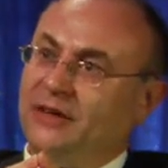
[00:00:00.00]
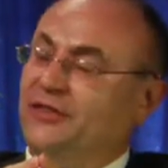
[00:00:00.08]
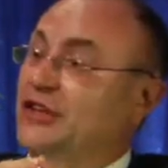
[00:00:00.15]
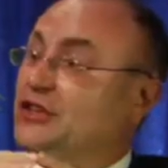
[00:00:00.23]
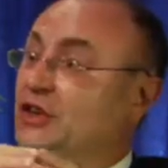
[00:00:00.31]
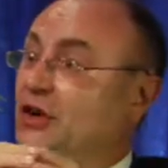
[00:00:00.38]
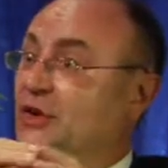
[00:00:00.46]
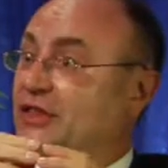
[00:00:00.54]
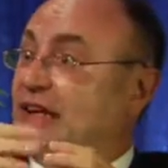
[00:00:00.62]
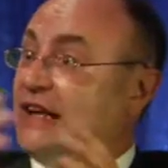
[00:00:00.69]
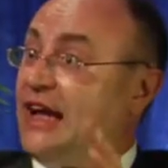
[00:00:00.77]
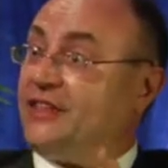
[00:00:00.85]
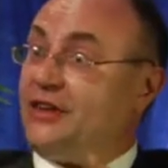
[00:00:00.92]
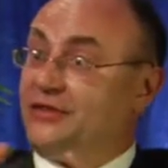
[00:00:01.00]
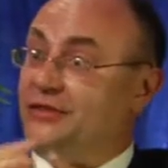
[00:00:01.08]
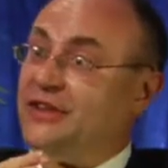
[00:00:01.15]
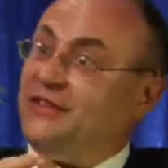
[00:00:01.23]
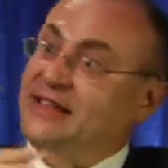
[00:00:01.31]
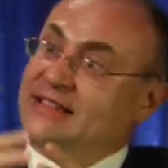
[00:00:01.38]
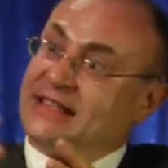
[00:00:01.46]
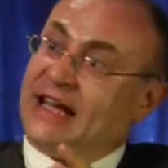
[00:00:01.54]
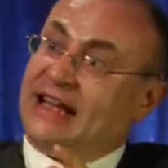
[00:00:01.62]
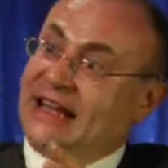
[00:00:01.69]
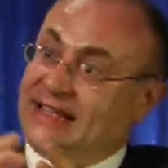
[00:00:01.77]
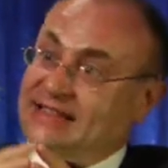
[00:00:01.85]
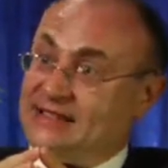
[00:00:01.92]
We know that other freeways are
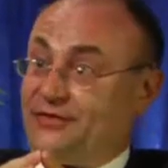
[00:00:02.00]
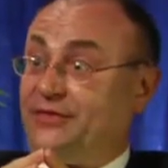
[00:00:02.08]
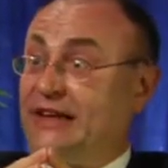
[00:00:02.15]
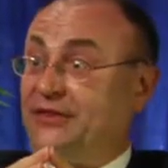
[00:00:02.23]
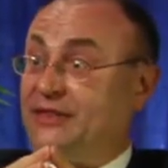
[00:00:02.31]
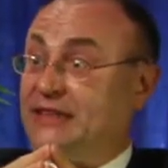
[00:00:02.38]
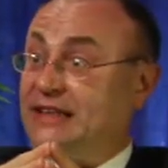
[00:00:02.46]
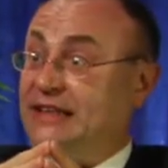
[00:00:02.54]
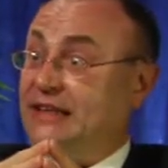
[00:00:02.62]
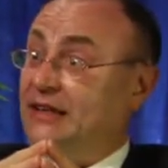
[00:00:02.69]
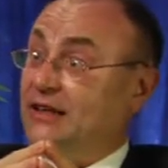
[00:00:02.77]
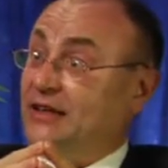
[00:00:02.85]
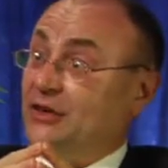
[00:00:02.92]
less frequently